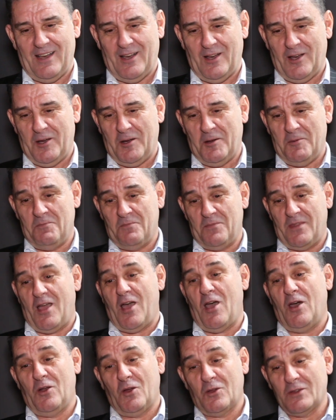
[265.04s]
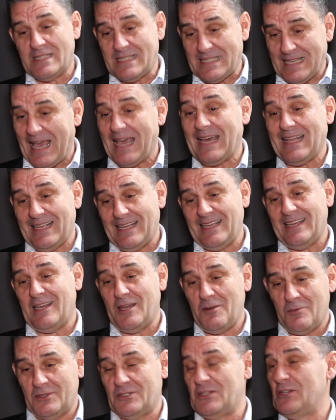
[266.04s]
And on
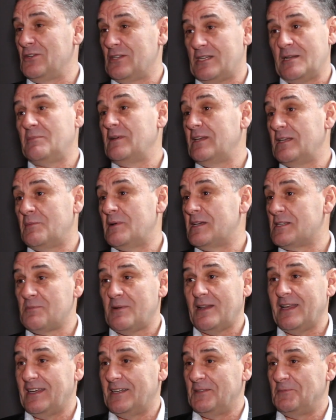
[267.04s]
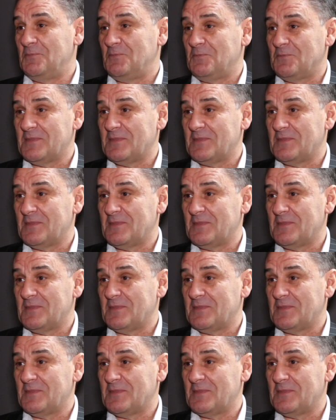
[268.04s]
Saturday, he would usually be your best player.